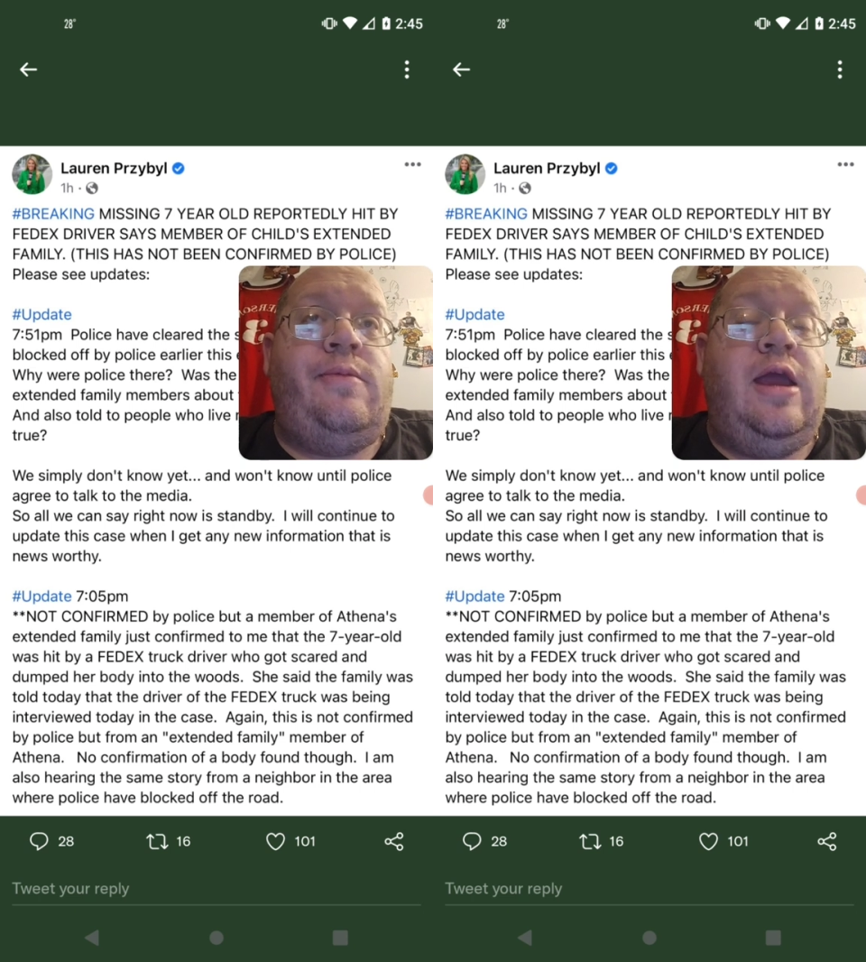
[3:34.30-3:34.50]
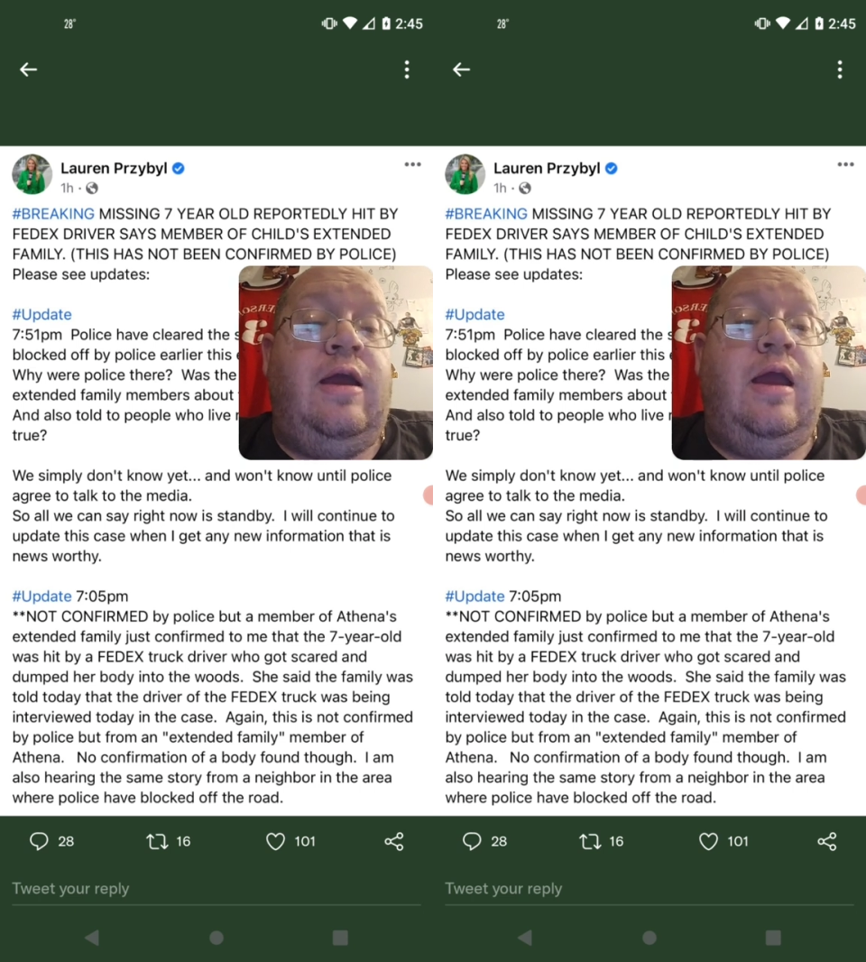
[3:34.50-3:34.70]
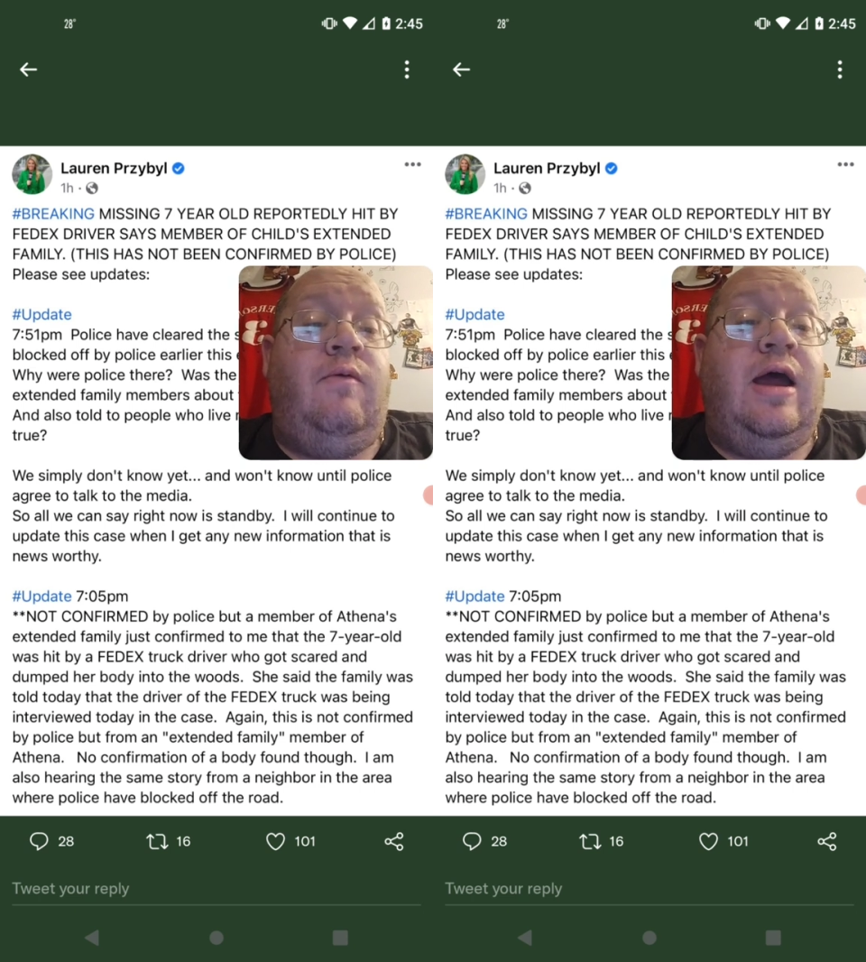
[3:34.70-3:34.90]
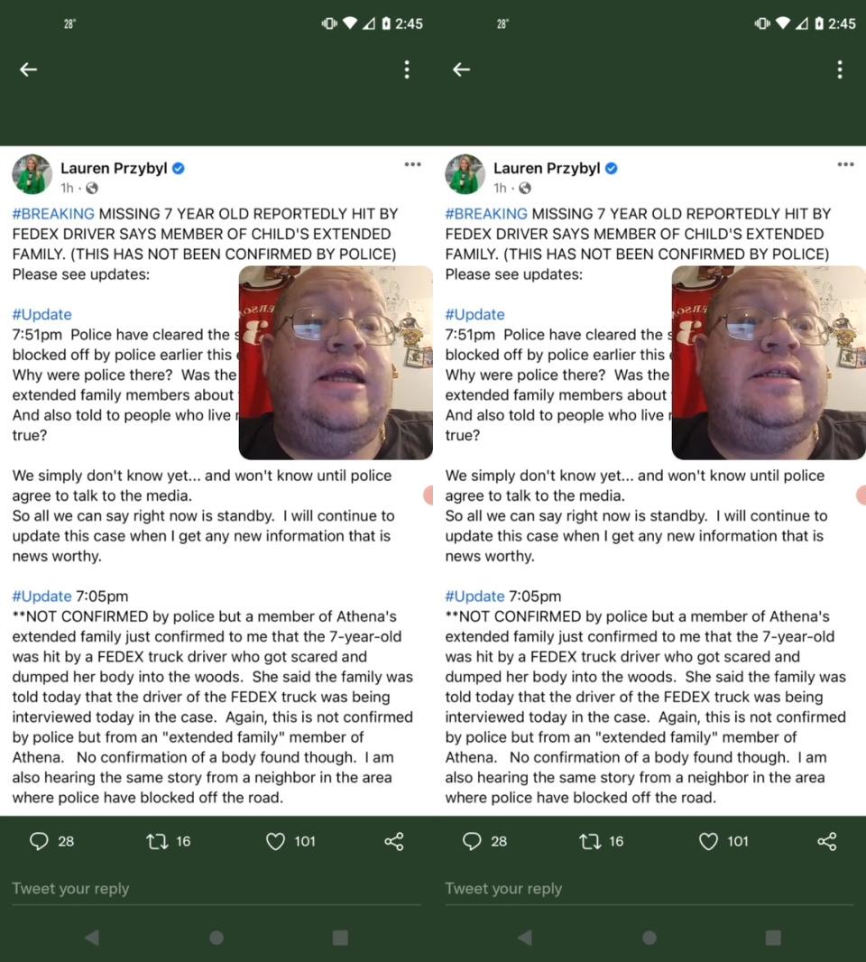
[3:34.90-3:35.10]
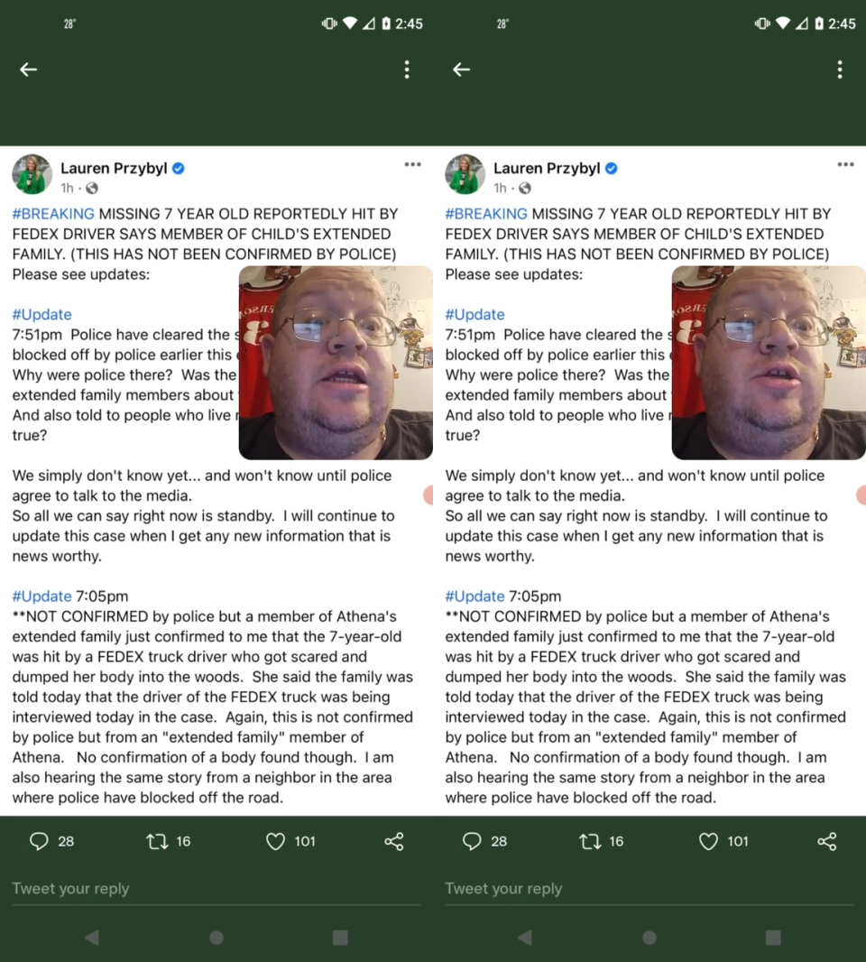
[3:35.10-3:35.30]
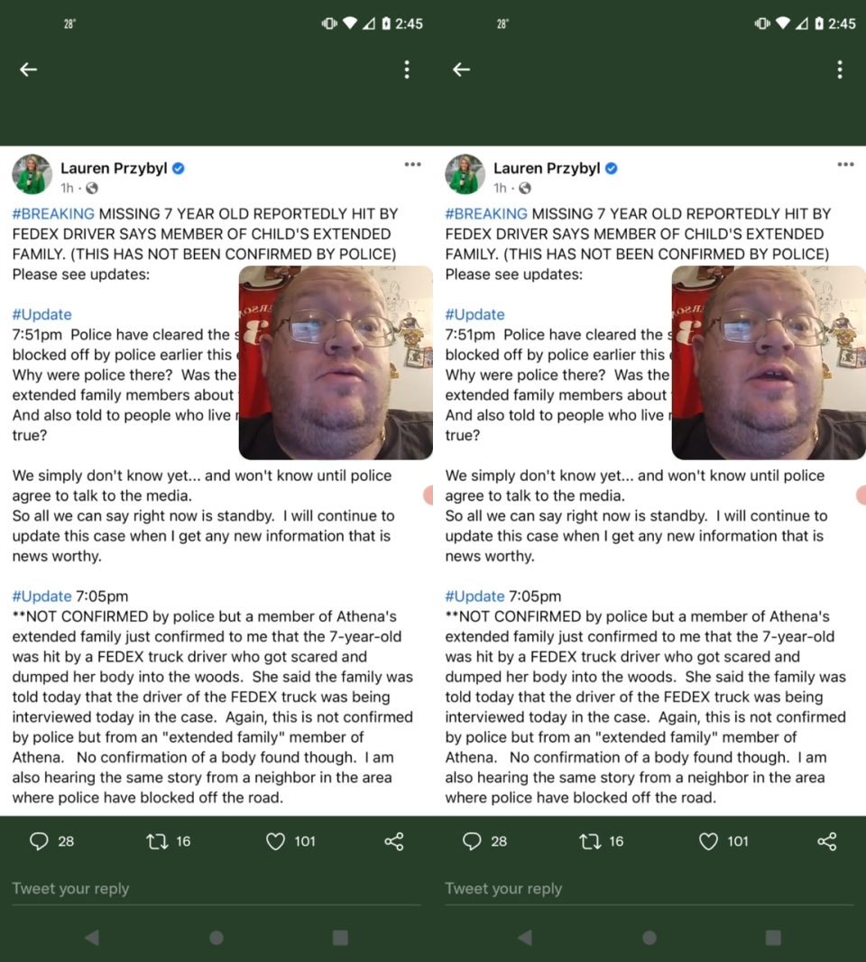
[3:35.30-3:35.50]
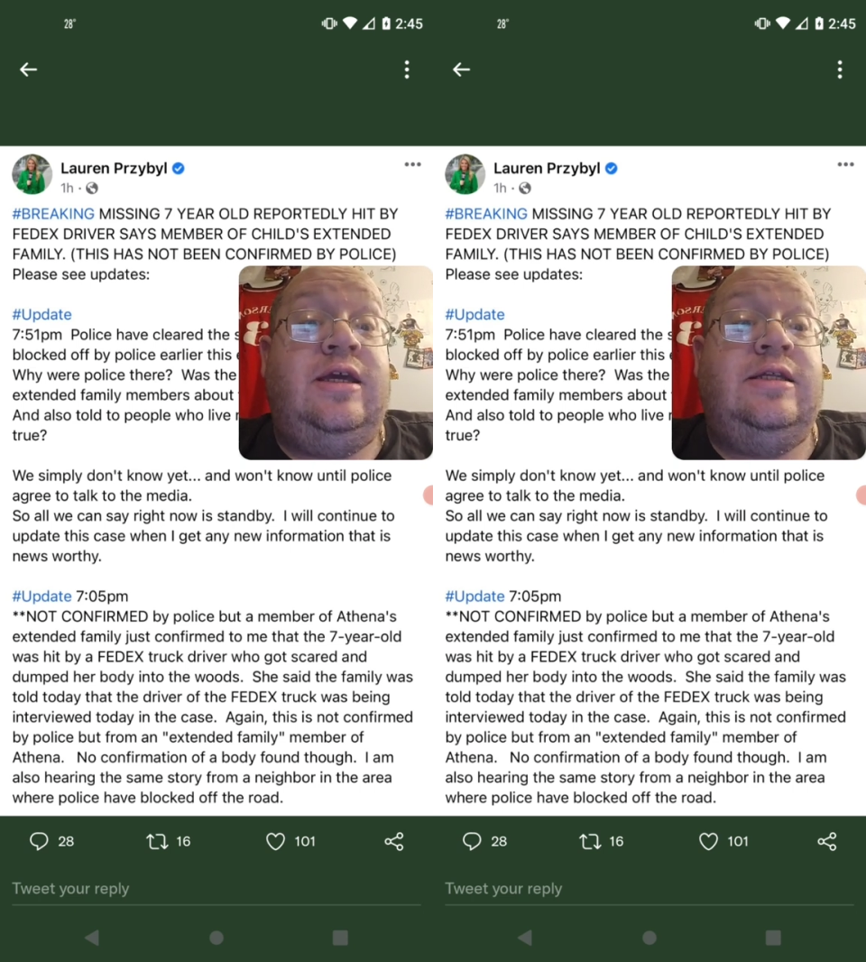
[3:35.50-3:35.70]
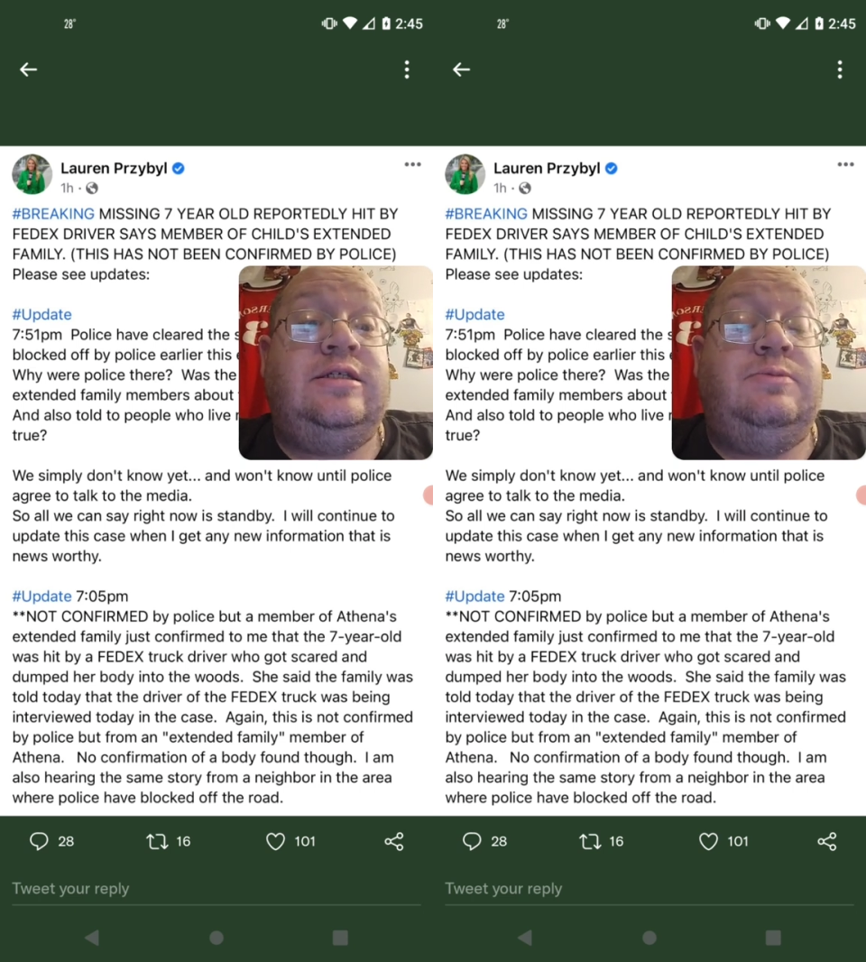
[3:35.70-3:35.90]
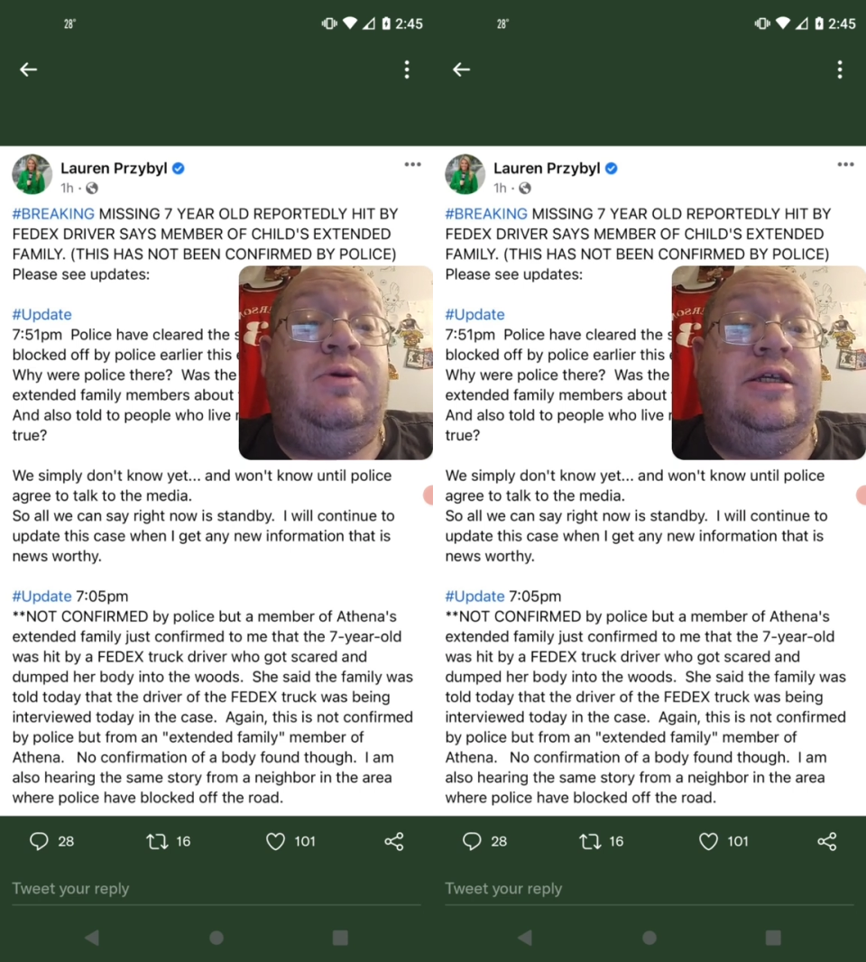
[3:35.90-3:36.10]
And why I say two kids is